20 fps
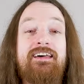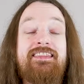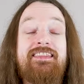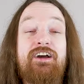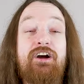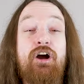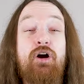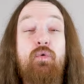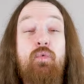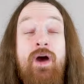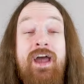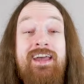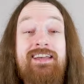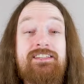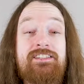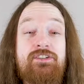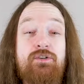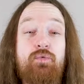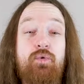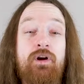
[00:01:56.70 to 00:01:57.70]
There are
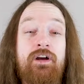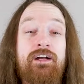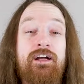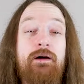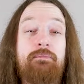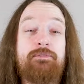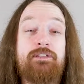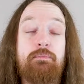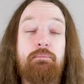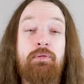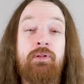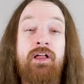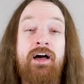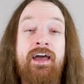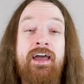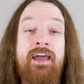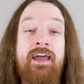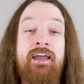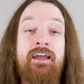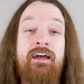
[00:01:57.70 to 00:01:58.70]
ways to work up to
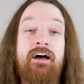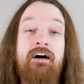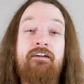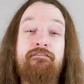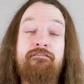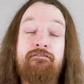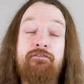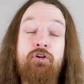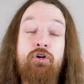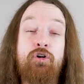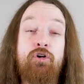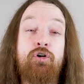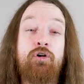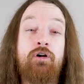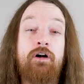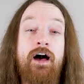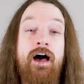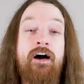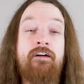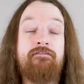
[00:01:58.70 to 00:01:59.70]
playing a
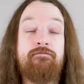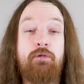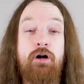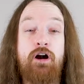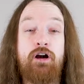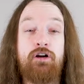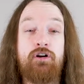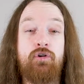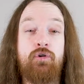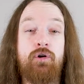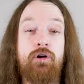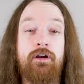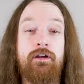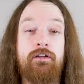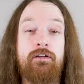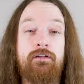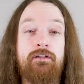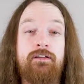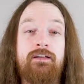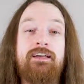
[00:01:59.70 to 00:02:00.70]
full F bar chord.
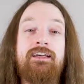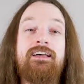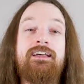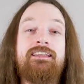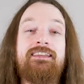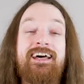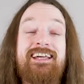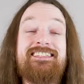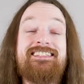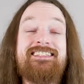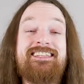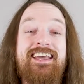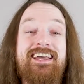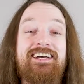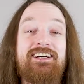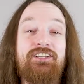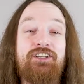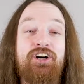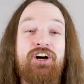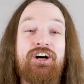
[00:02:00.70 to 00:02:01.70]
Let's take
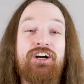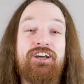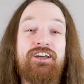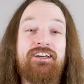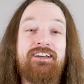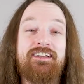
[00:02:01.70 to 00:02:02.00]
a look.